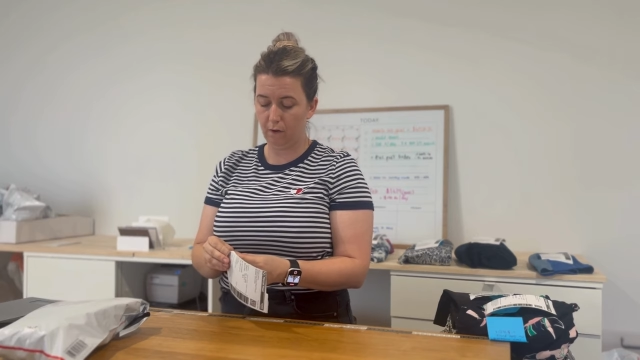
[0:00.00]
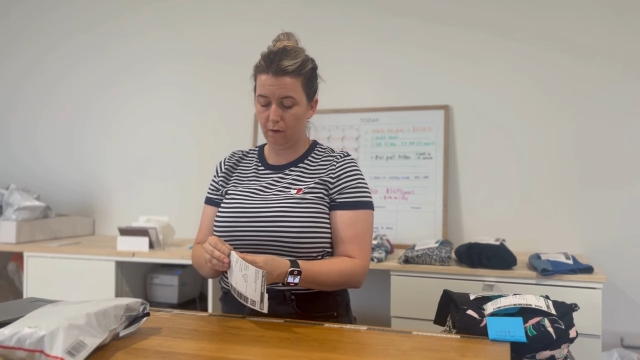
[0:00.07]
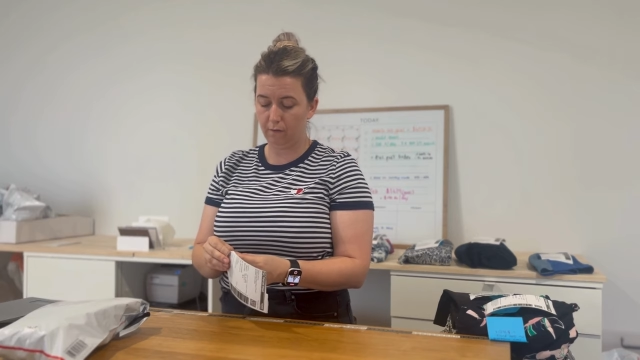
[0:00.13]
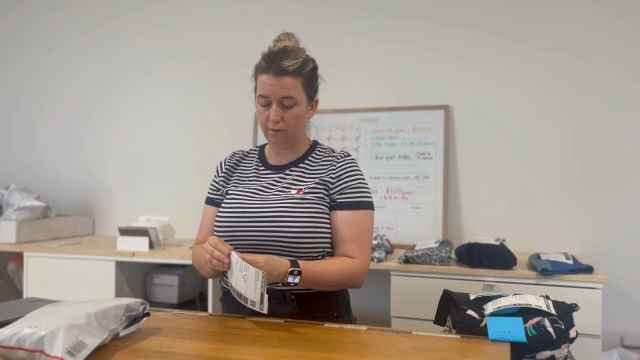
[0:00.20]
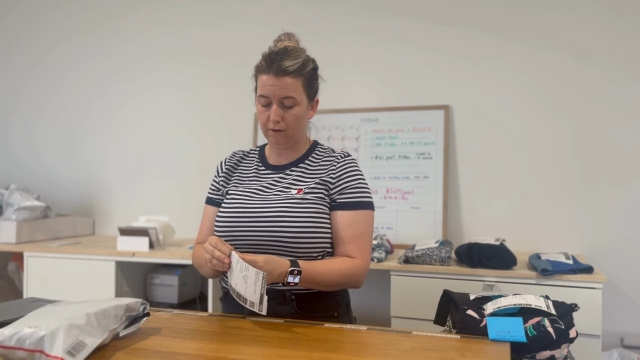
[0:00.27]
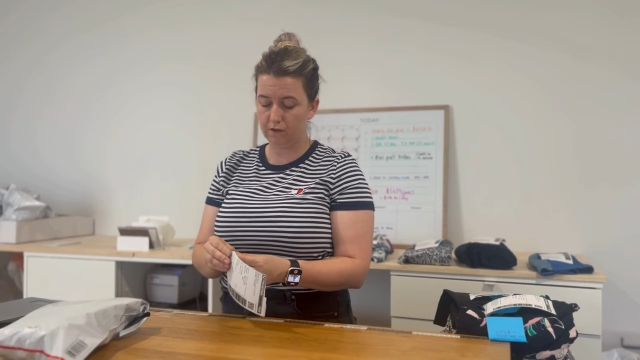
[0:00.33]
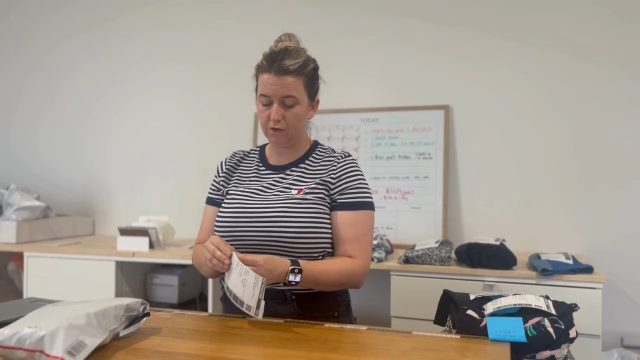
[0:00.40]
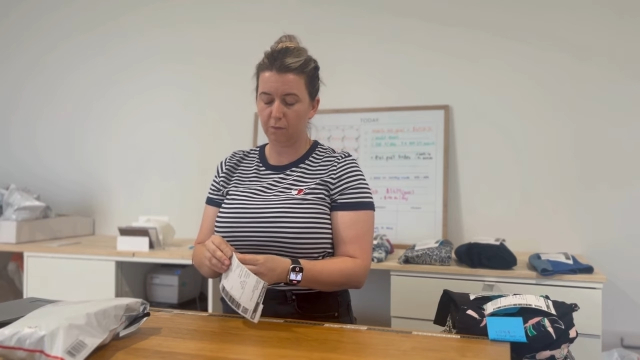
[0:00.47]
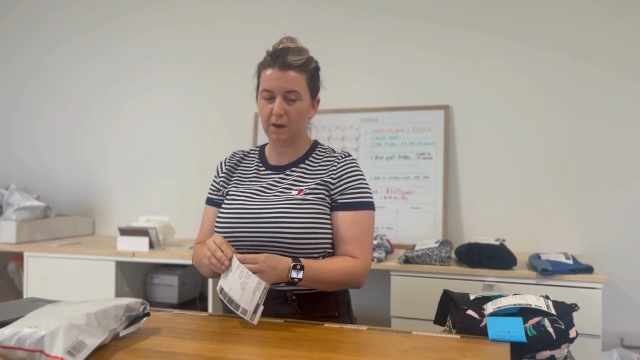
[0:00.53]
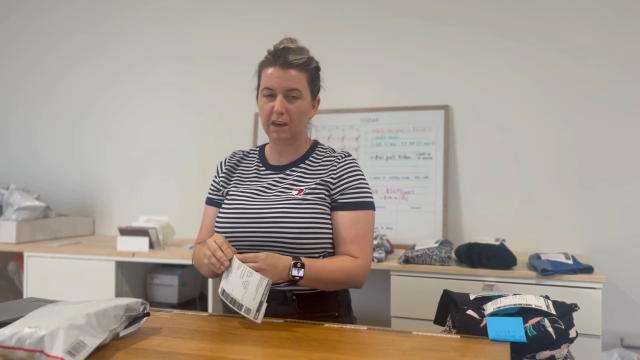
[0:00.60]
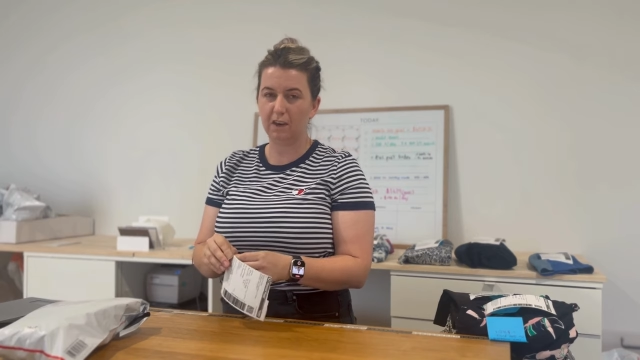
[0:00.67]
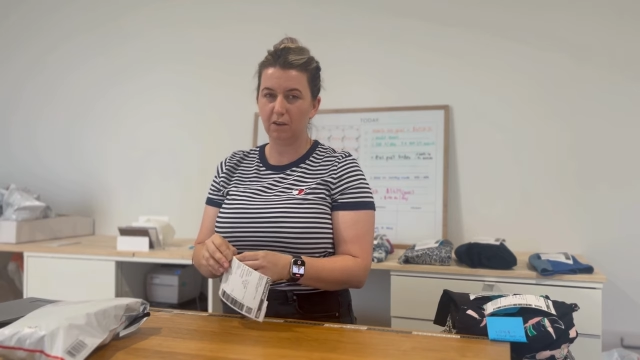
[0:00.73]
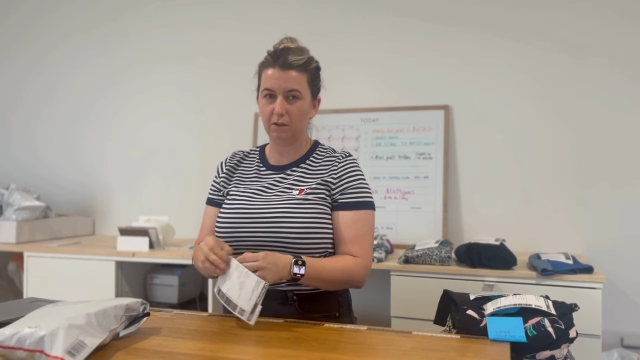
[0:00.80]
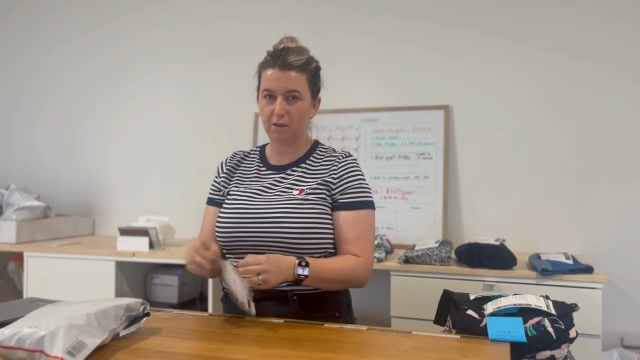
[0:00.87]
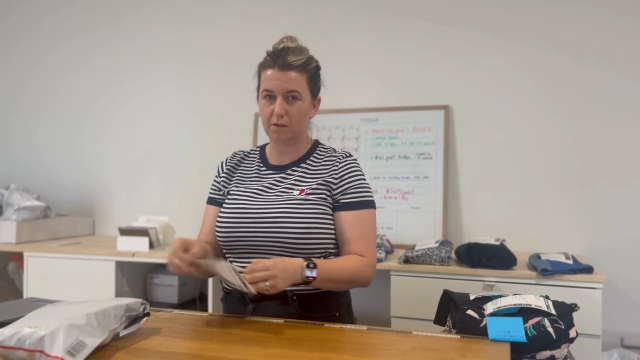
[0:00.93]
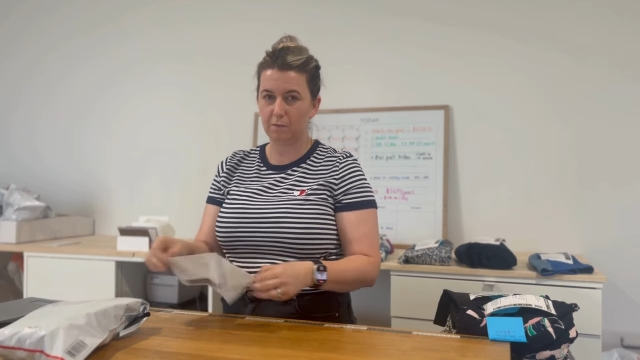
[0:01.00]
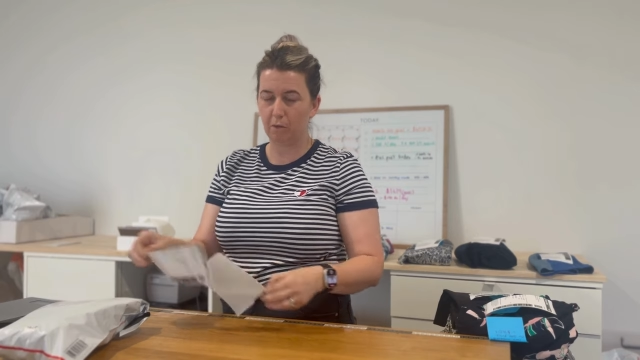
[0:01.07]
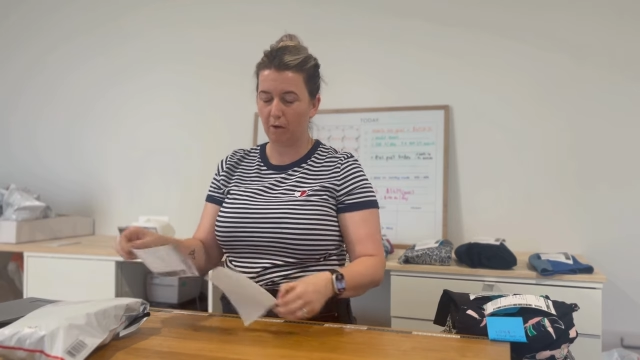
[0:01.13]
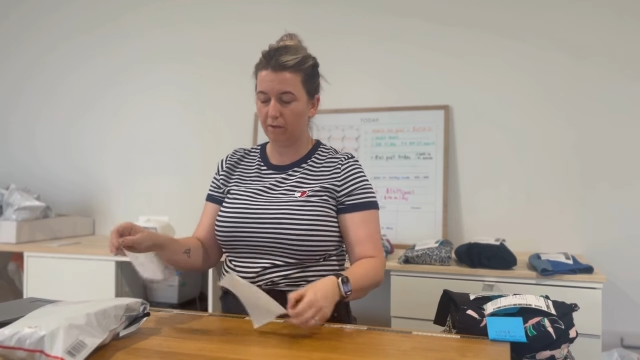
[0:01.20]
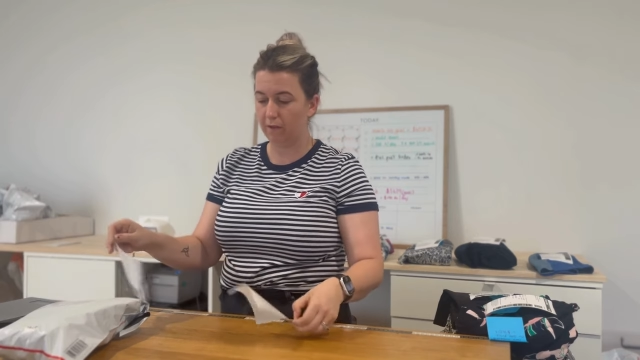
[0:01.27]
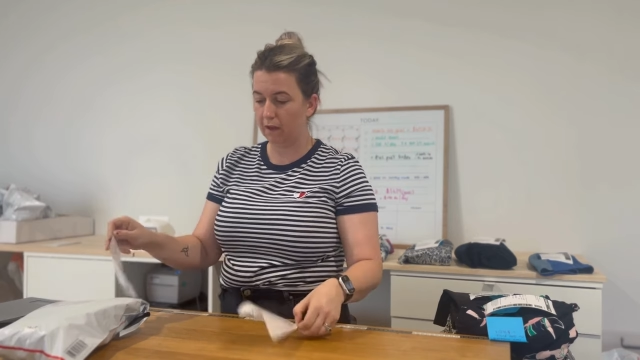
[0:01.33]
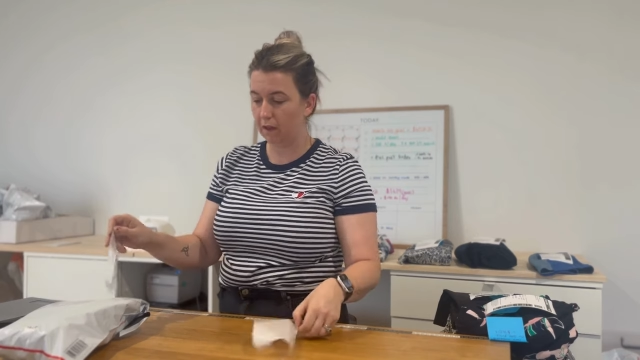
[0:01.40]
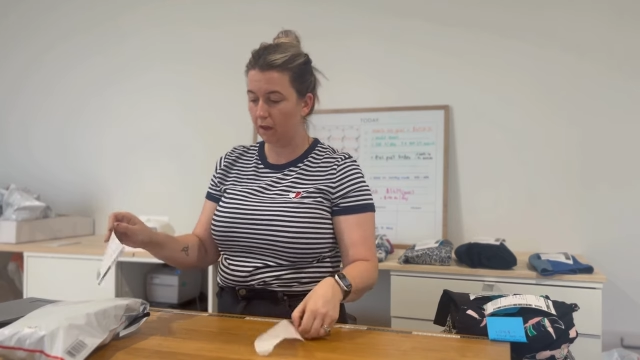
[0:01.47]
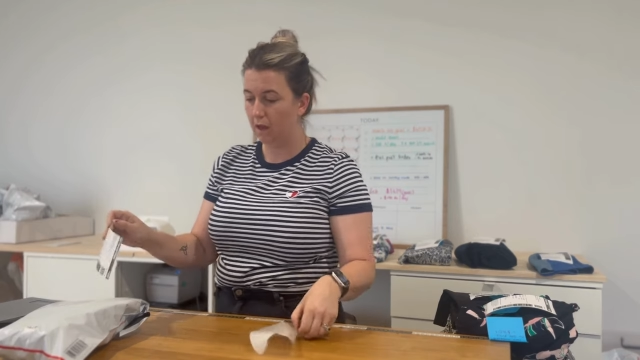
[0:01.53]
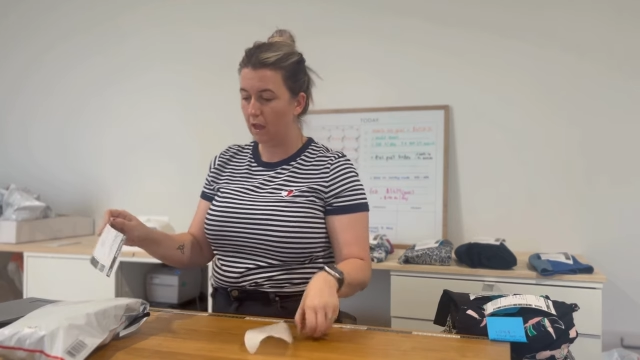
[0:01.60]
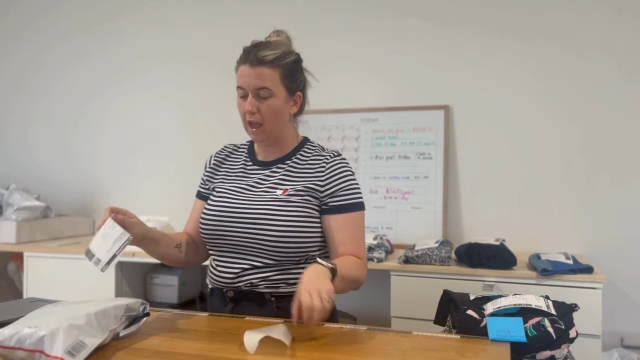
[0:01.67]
over $20 profit.